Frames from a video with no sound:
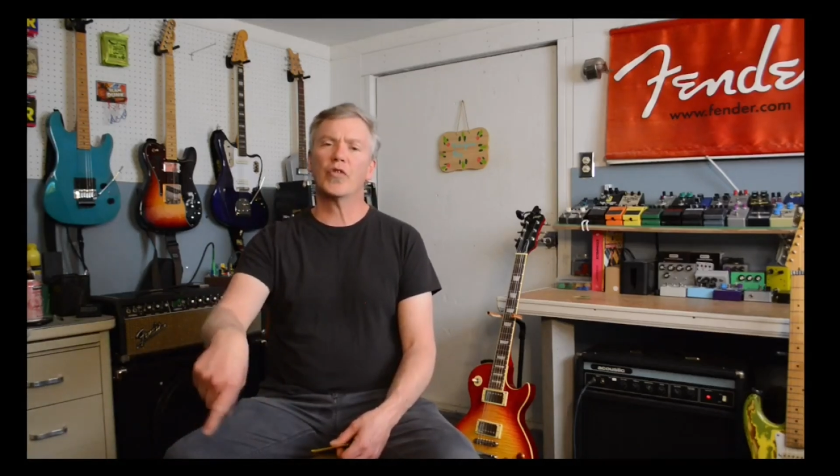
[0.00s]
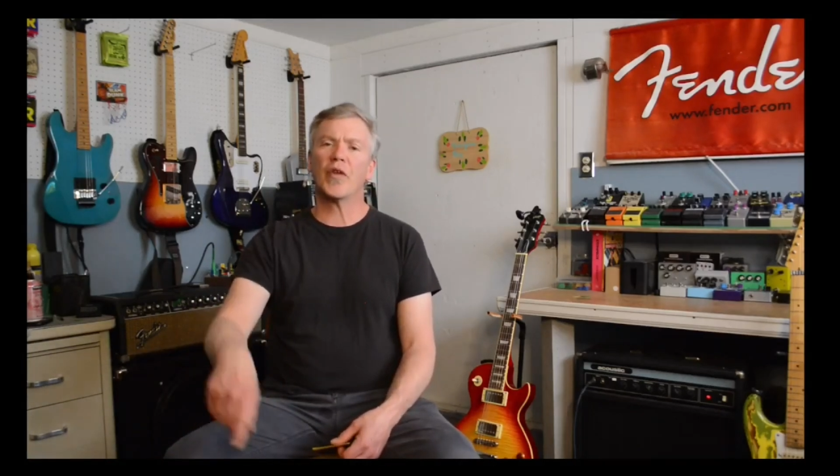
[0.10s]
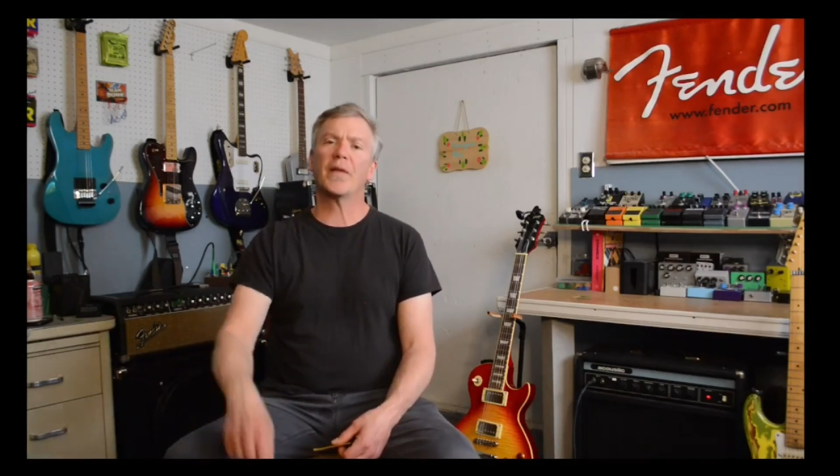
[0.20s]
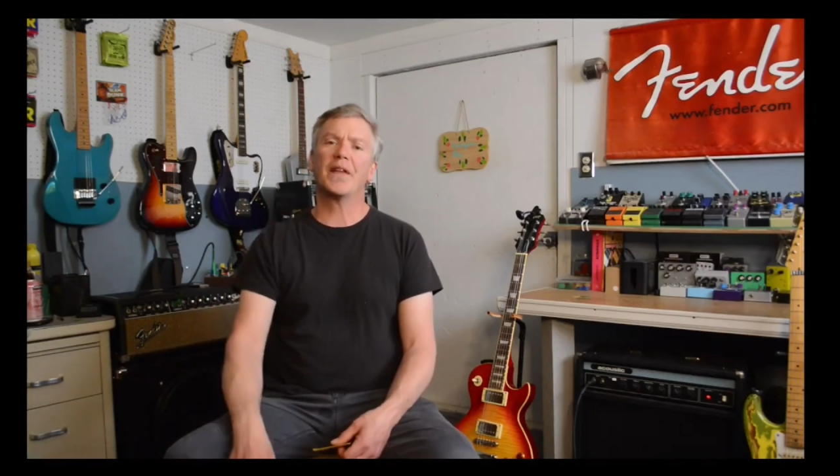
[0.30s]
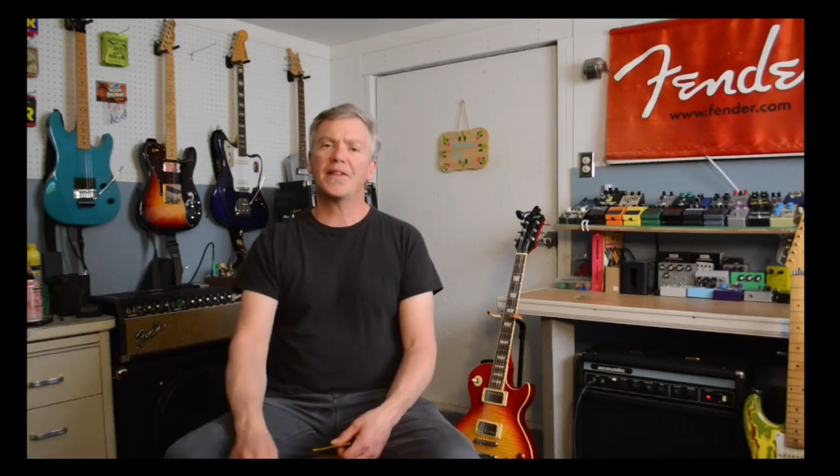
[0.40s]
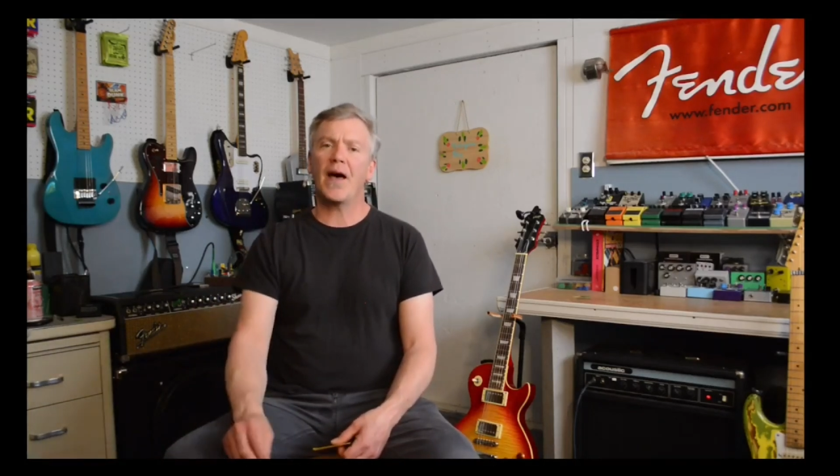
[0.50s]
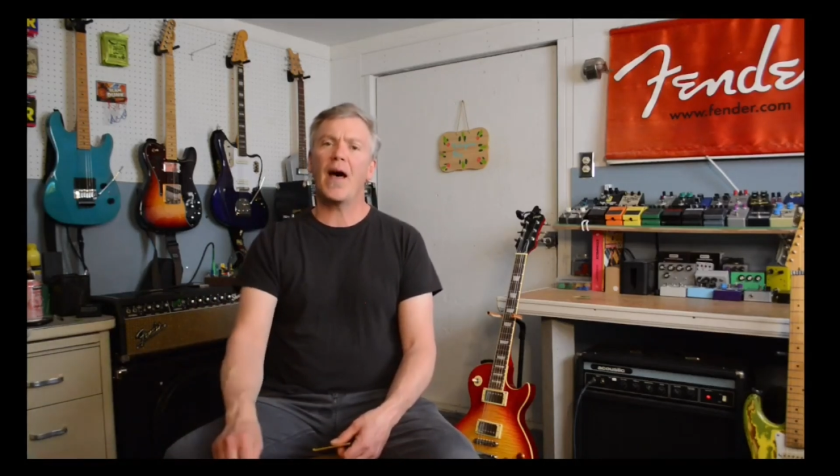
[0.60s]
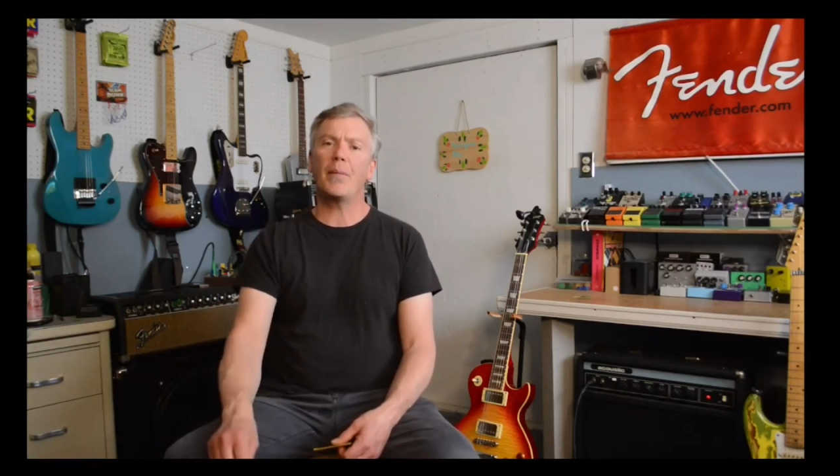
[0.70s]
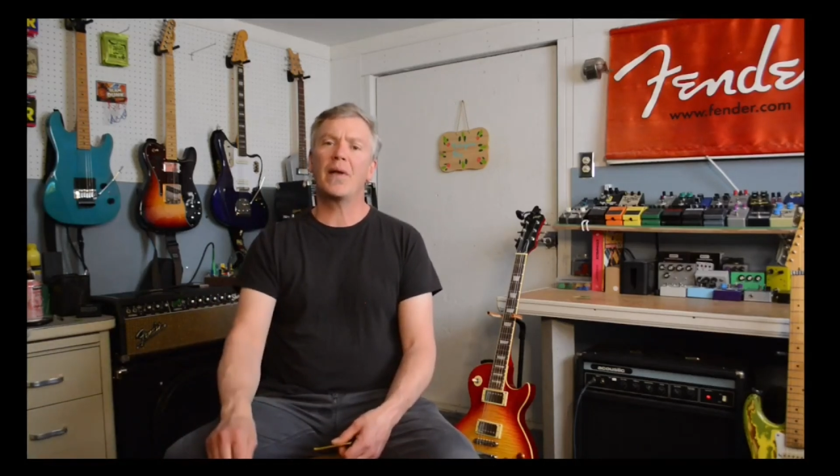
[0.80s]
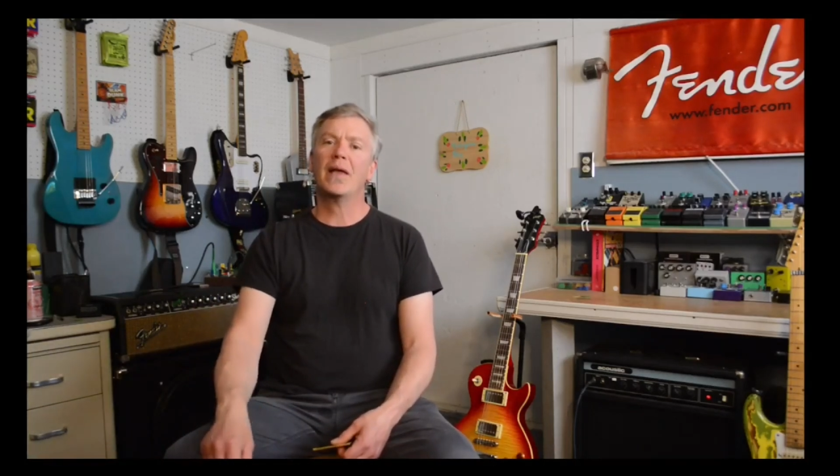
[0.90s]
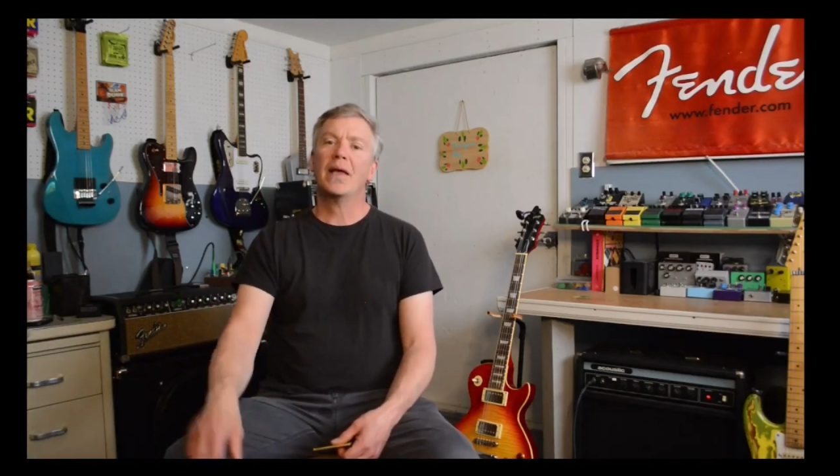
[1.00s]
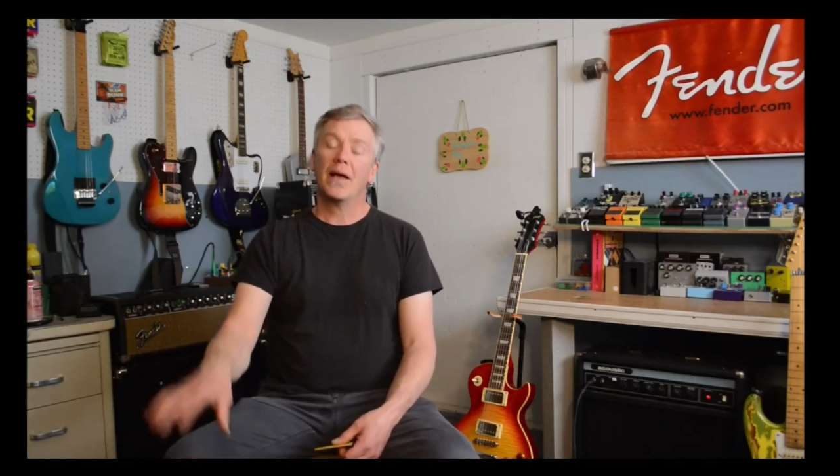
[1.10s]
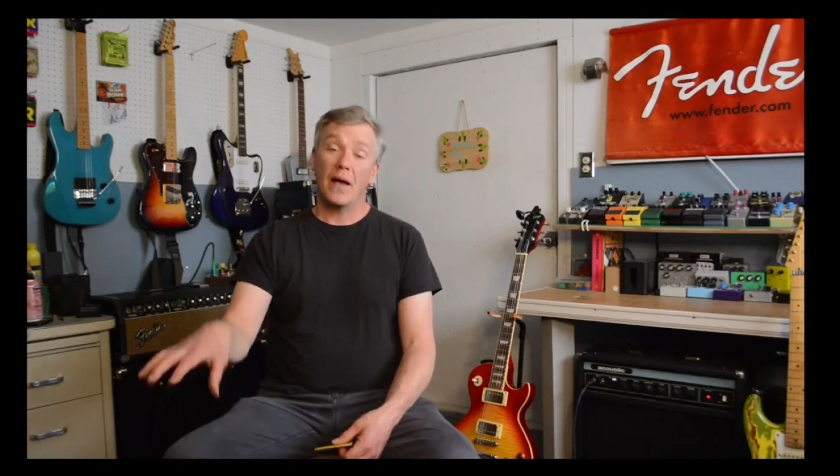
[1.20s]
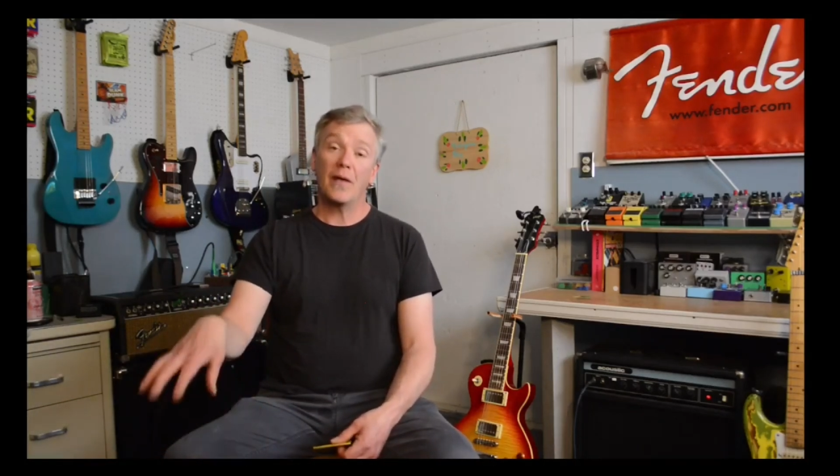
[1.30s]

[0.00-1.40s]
on the top of your